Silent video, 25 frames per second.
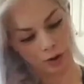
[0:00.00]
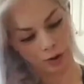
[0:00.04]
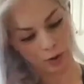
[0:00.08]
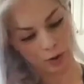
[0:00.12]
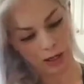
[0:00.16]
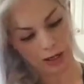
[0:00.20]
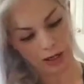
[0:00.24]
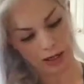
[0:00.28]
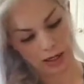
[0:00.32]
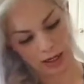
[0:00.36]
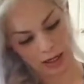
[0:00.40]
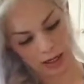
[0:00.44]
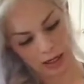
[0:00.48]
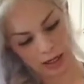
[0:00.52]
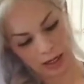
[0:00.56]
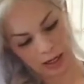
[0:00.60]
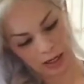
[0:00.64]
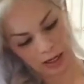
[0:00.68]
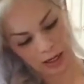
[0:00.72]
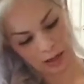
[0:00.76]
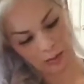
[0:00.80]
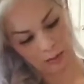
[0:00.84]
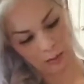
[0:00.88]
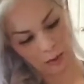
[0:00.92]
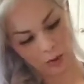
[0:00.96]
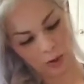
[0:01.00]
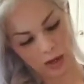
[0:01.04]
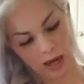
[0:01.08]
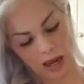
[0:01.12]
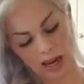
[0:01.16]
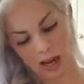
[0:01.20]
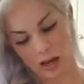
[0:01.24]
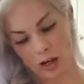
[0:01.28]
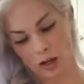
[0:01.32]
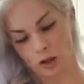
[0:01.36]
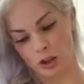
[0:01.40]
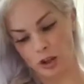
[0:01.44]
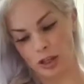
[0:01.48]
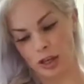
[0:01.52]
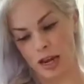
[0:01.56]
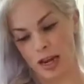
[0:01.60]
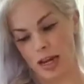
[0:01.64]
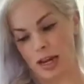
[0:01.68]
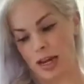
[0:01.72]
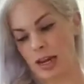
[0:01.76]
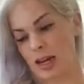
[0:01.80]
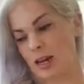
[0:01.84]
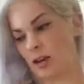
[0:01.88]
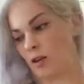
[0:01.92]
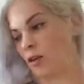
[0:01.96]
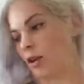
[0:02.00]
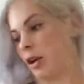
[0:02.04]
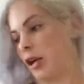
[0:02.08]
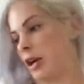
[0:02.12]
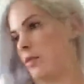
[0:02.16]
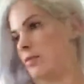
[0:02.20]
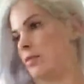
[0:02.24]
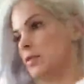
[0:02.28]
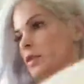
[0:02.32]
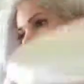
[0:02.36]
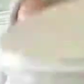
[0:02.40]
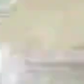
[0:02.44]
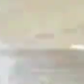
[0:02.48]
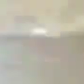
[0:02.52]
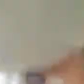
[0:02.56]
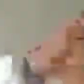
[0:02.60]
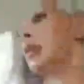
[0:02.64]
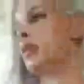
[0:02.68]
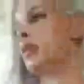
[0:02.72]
So I did end up doing 888 grams.